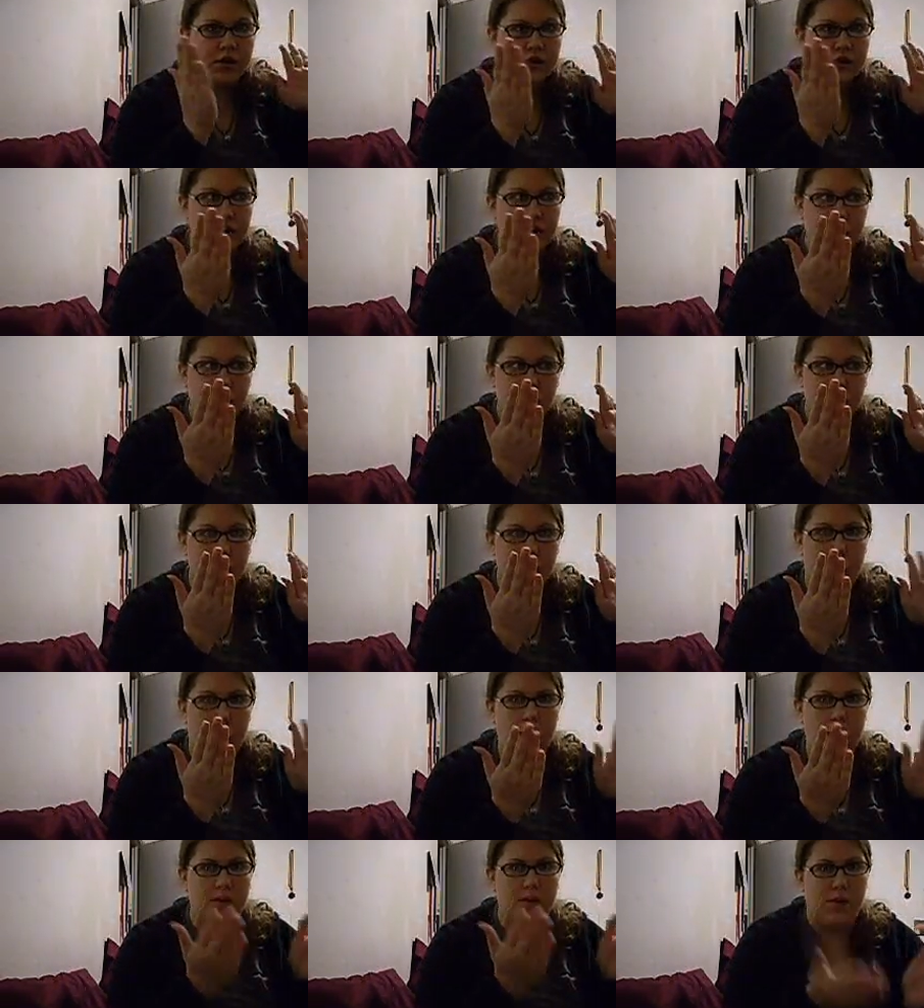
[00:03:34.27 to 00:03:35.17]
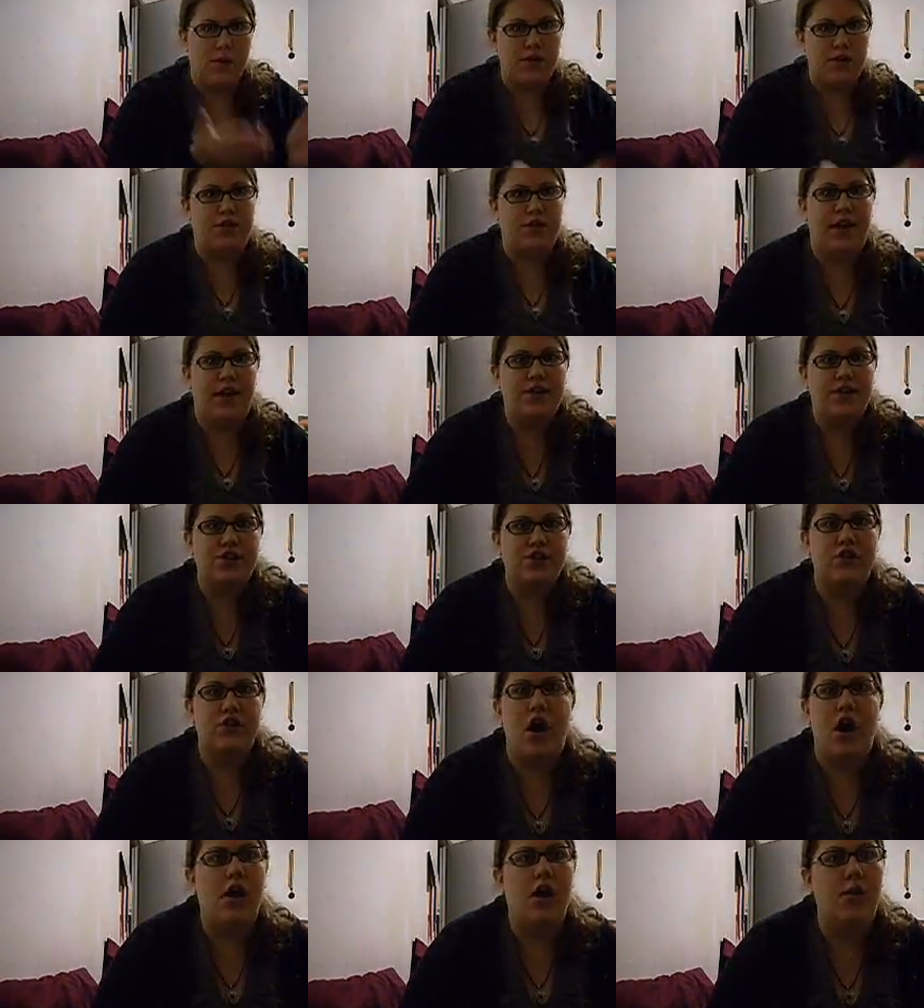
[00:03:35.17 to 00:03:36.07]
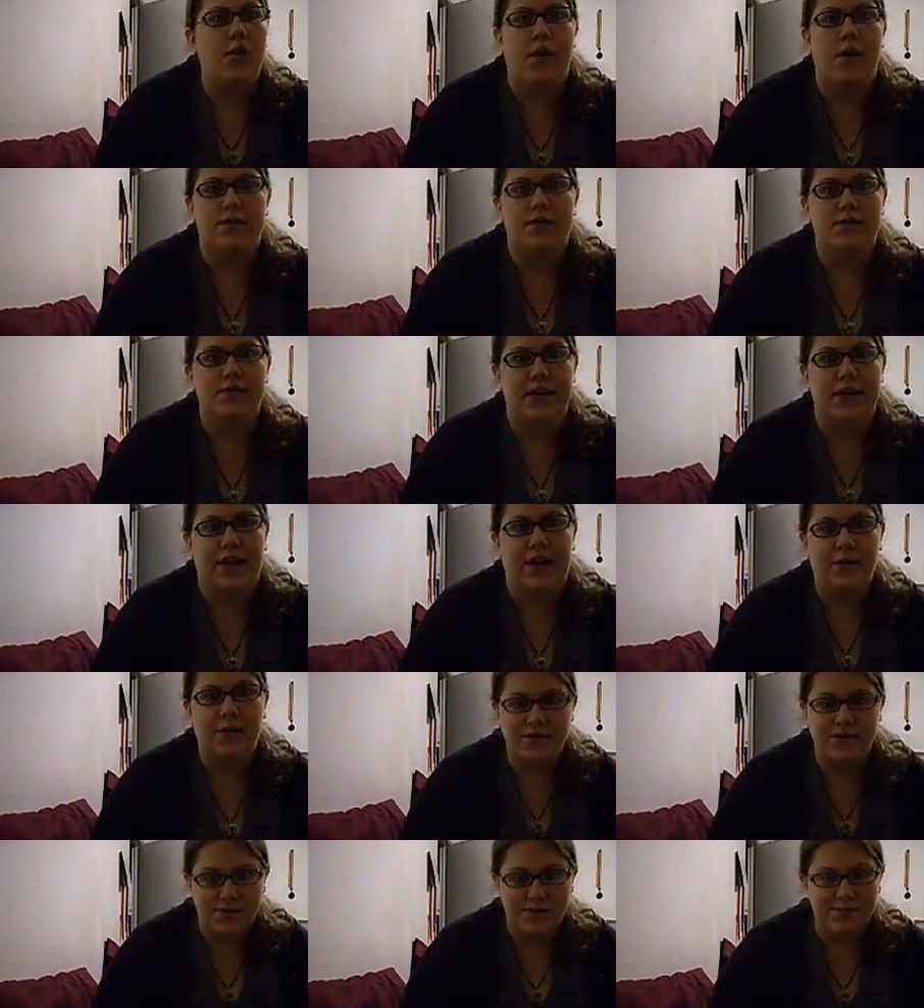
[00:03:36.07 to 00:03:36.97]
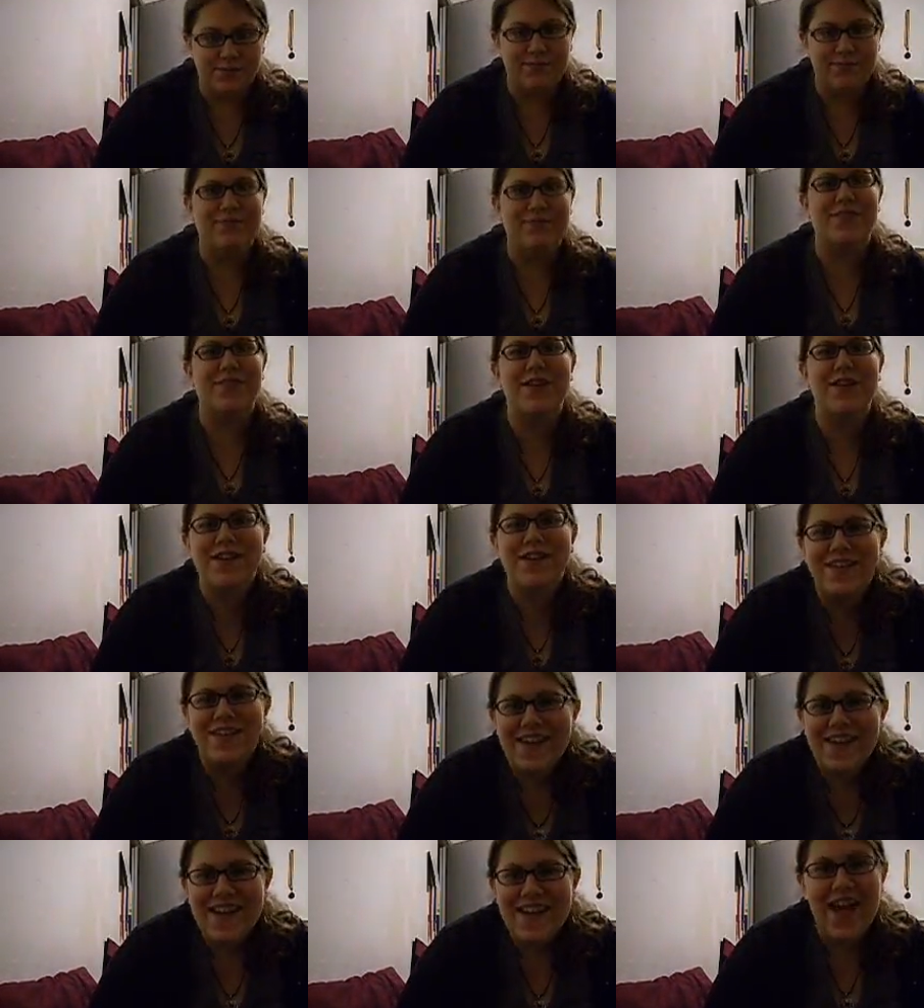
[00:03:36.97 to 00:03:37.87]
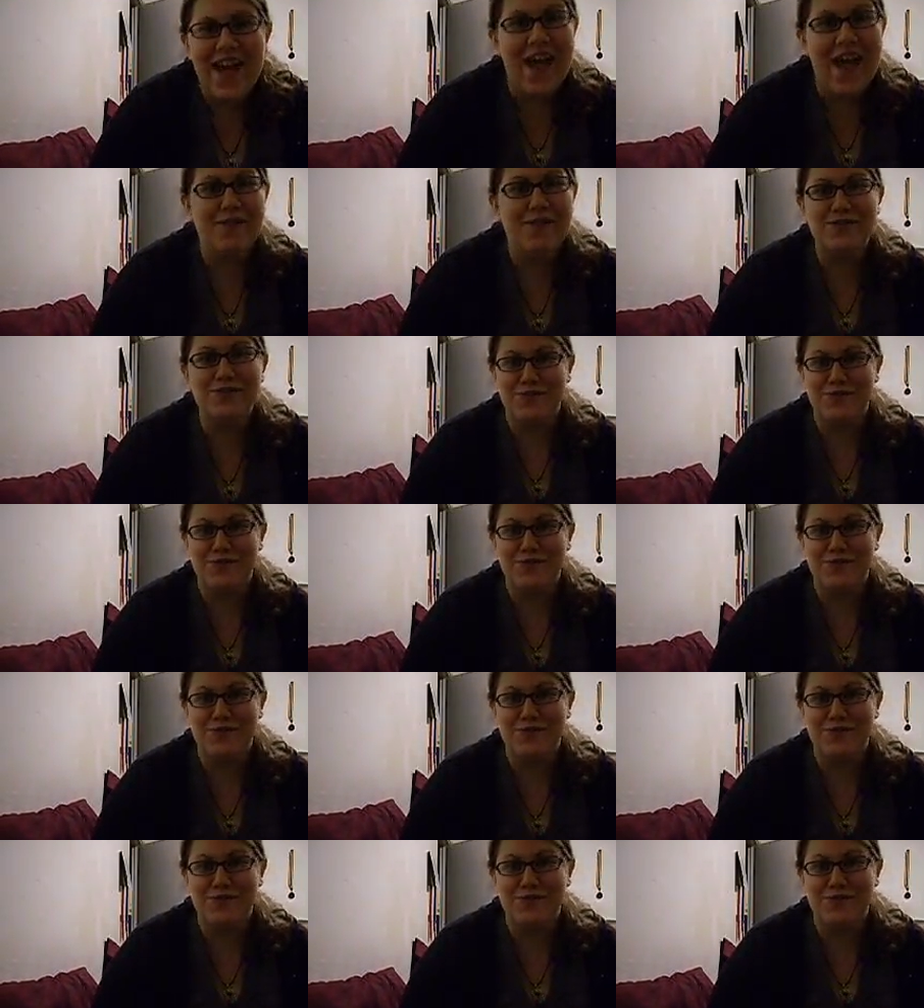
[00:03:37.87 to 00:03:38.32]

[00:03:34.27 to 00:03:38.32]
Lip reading: Turn all in one direction, all at once. Like, it was, it was